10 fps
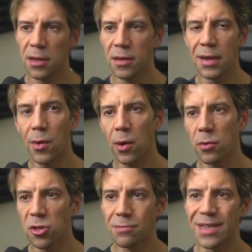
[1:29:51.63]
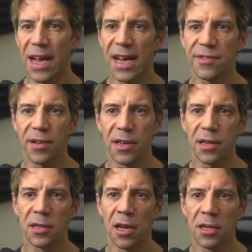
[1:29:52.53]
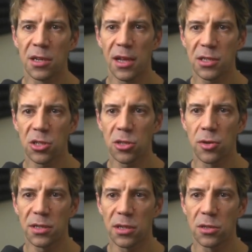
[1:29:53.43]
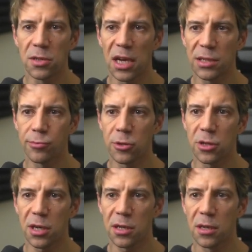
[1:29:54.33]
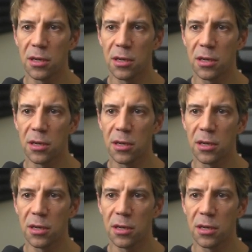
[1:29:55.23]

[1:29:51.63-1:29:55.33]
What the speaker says: Now I want some tests for this, so let's just create a new test project.